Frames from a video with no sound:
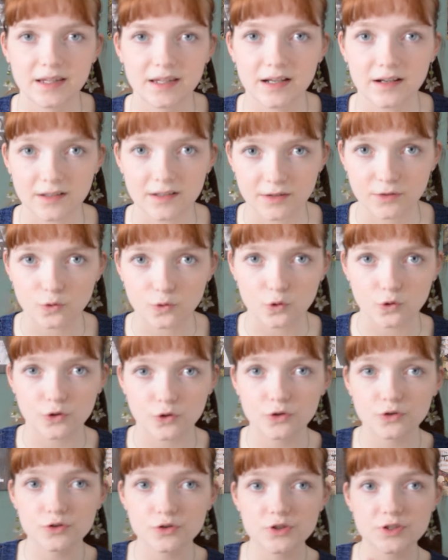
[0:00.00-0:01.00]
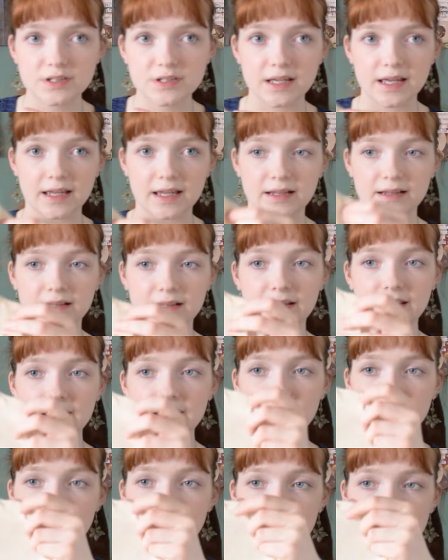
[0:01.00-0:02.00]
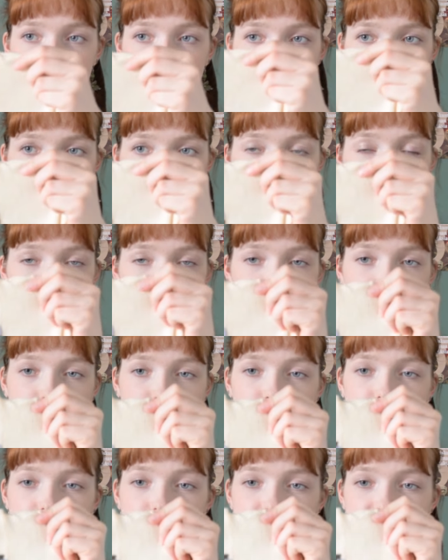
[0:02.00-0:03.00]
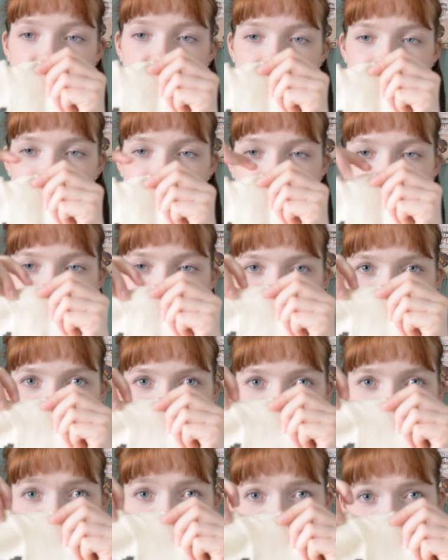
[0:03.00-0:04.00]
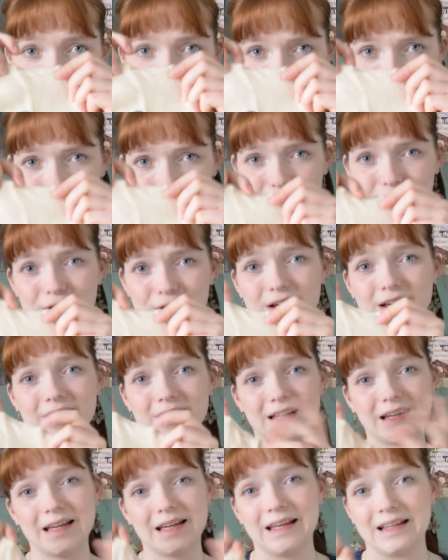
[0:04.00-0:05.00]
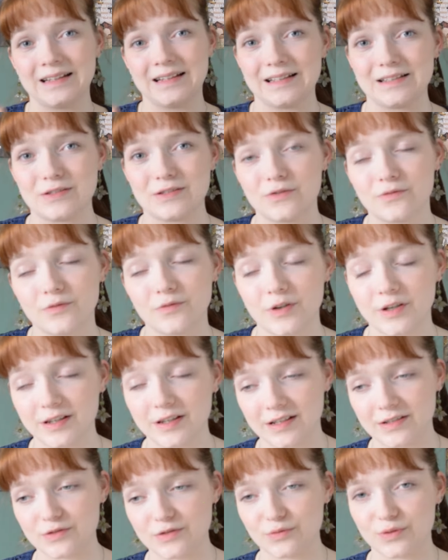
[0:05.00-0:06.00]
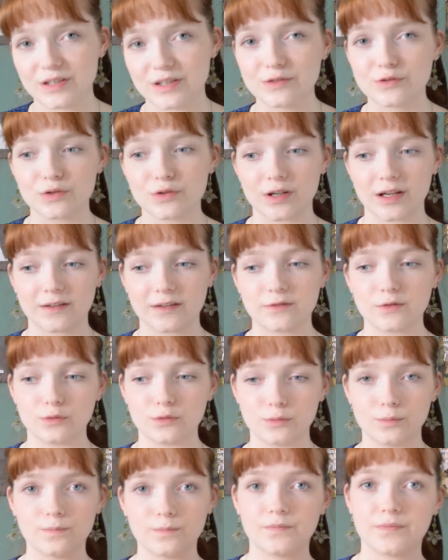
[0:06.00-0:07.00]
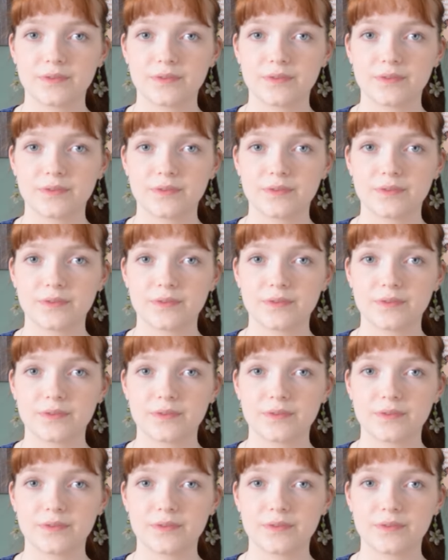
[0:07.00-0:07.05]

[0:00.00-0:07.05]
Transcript: cut corners, and the shoulder seam has this bump here, and that's not very nice looking, so I have to